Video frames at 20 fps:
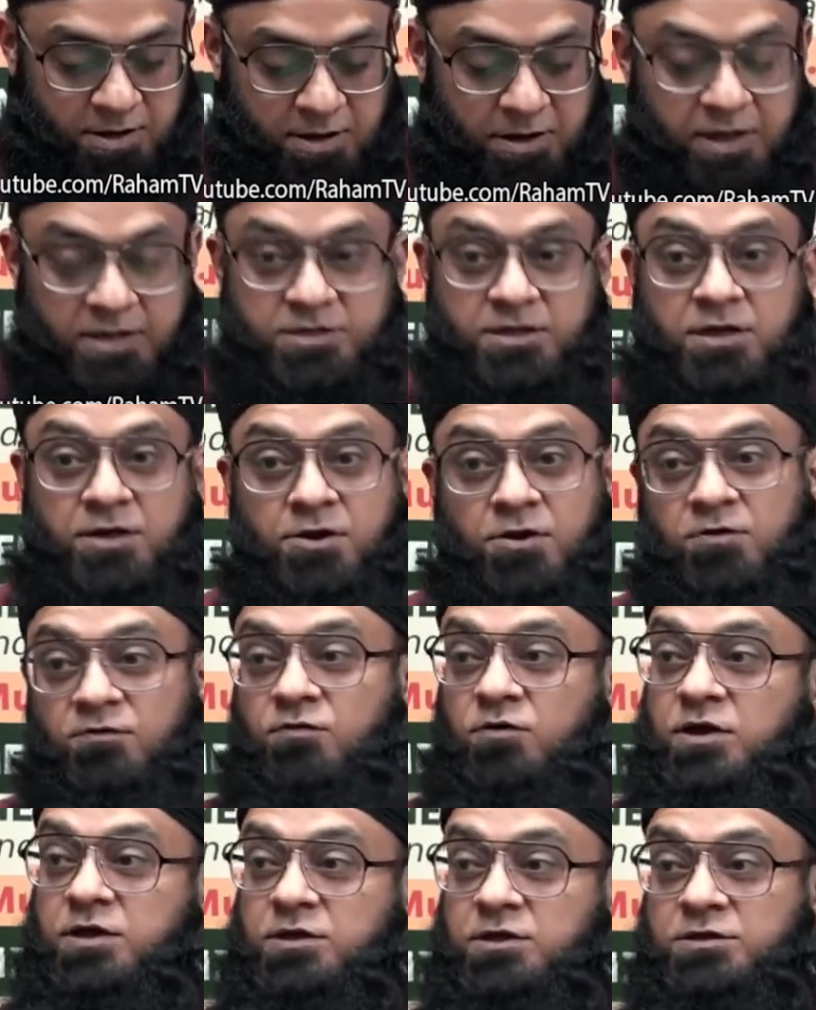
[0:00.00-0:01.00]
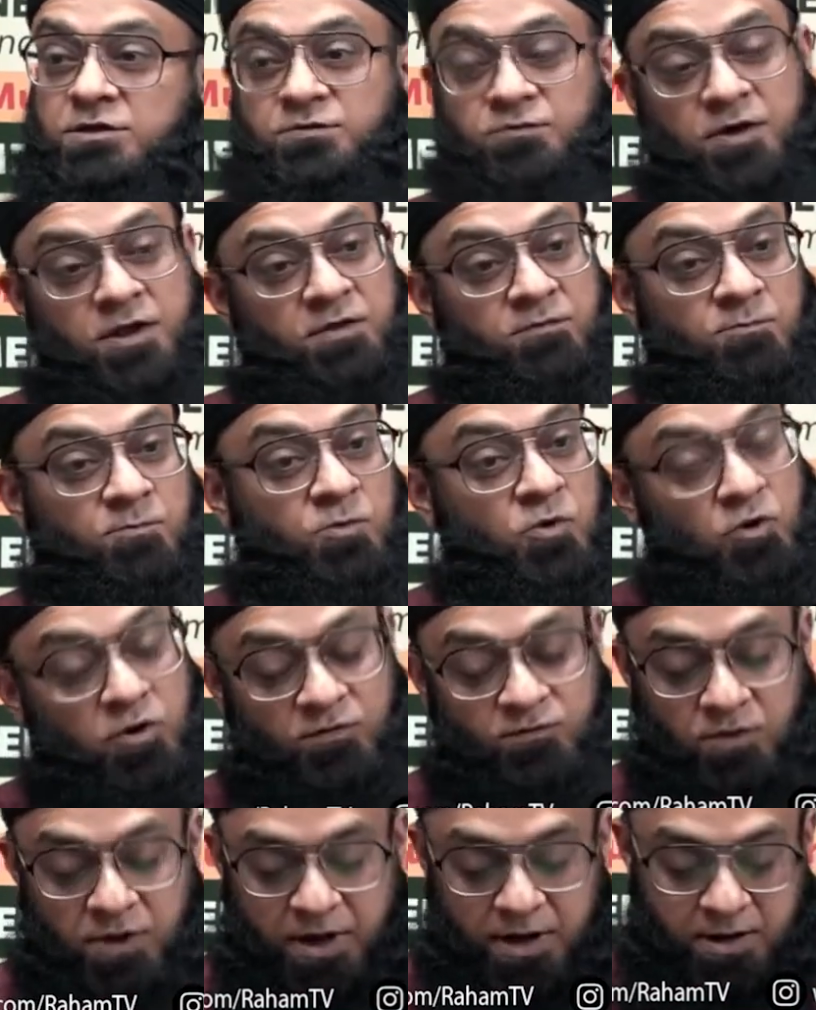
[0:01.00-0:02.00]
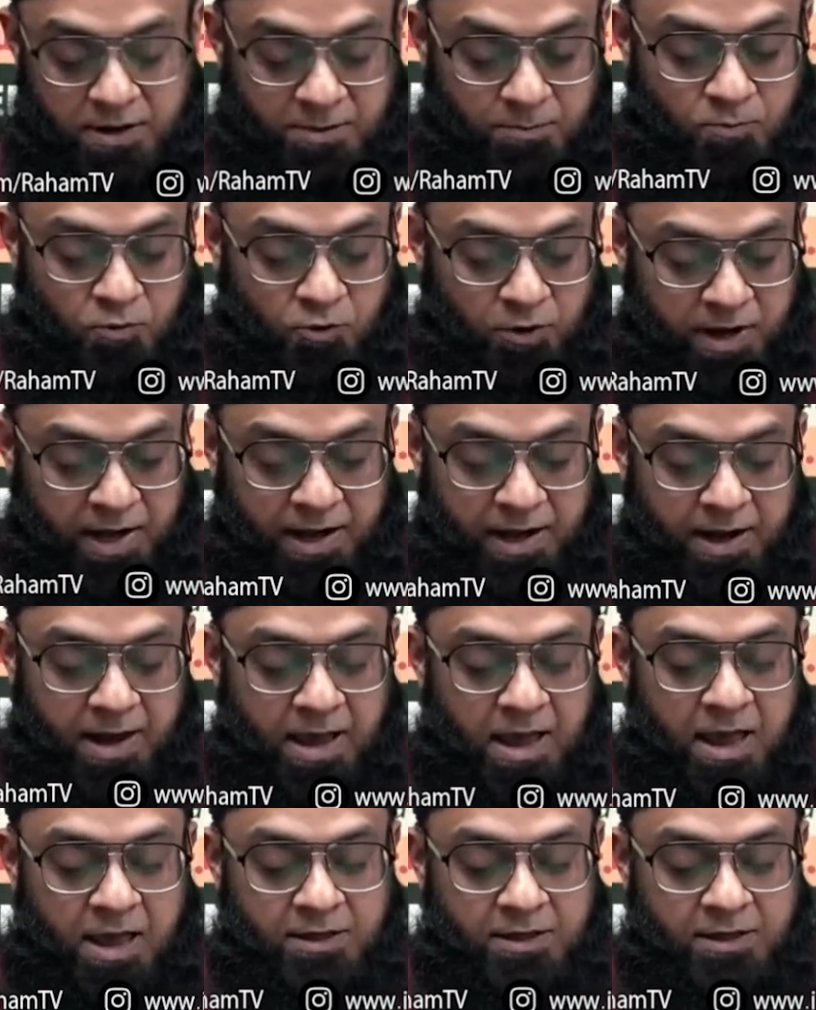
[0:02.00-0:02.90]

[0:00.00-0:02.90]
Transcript: Listen carefully, this is very beautiful and important.